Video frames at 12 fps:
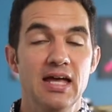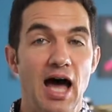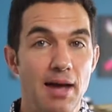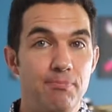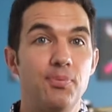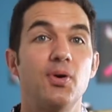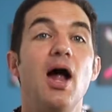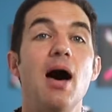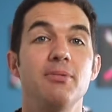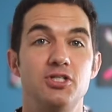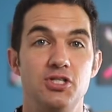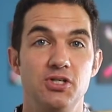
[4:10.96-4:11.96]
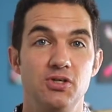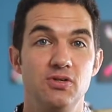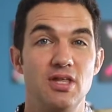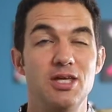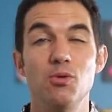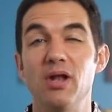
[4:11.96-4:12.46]
I promise you
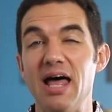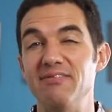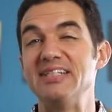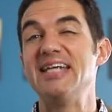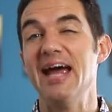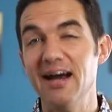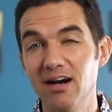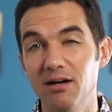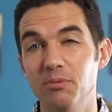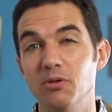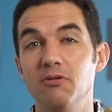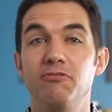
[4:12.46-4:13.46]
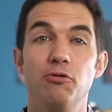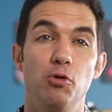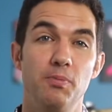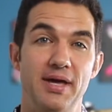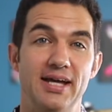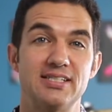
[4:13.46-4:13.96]
that you will have a terrible
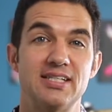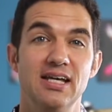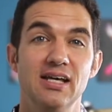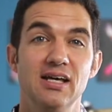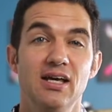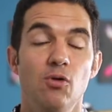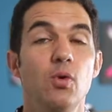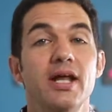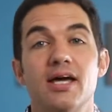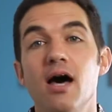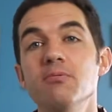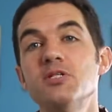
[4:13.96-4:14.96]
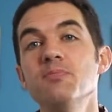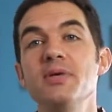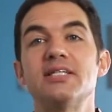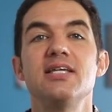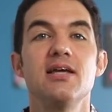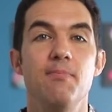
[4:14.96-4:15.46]
full mix. When it comes to
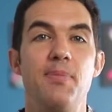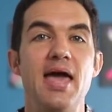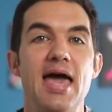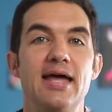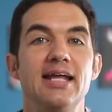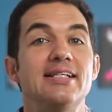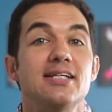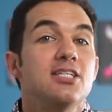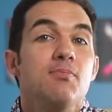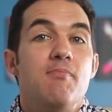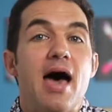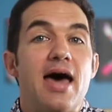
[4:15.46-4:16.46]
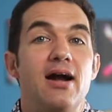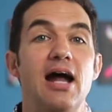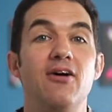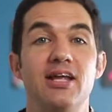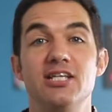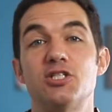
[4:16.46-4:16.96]
mixing a band, it doesn't matter
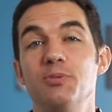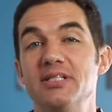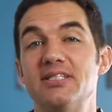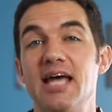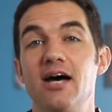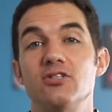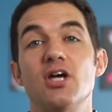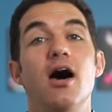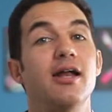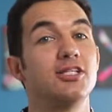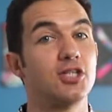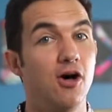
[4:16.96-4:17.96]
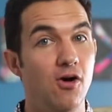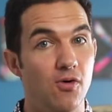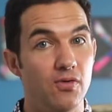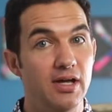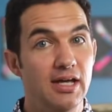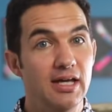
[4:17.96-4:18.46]
how an instrument sounds on its
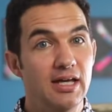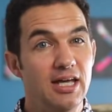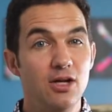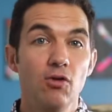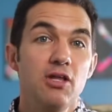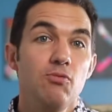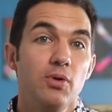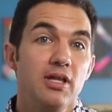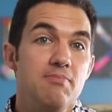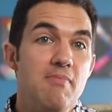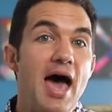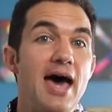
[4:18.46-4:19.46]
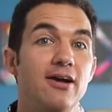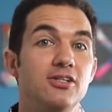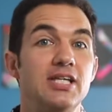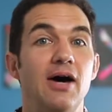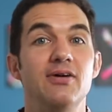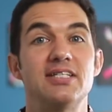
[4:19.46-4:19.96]
own. It only really
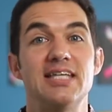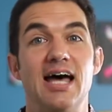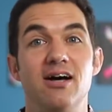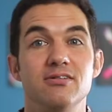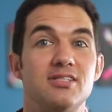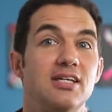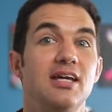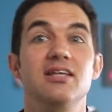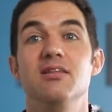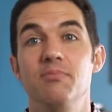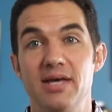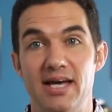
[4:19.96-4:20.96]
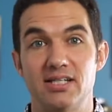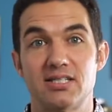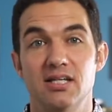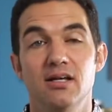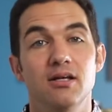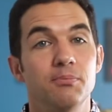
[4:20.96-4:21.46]
matters how it sounds in the
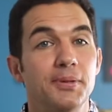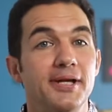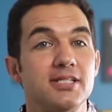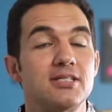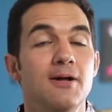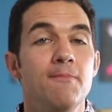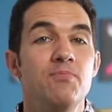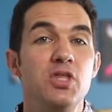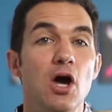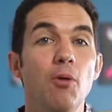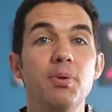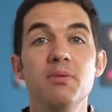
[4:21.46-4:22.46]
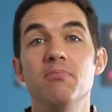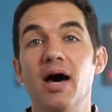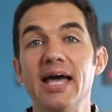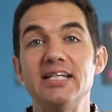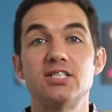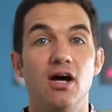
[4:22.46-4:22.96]
mix. Plus, the open
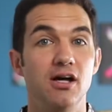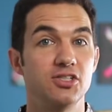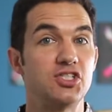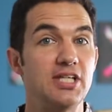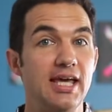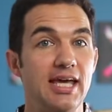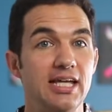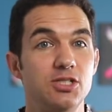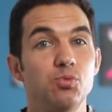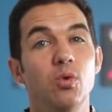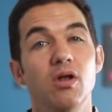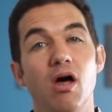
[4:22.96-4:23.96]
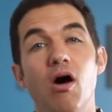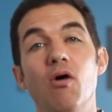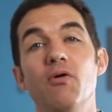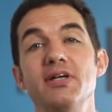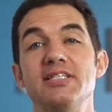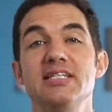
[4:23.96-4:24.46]
mics on stage will
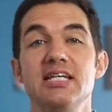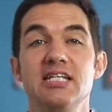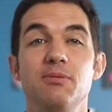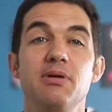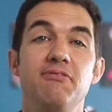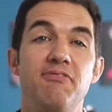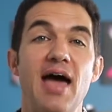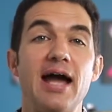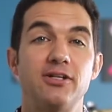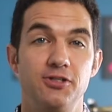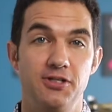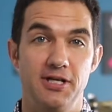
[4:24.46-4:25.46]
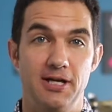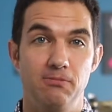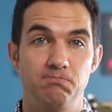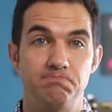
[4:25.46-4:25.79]
always need to be factored in.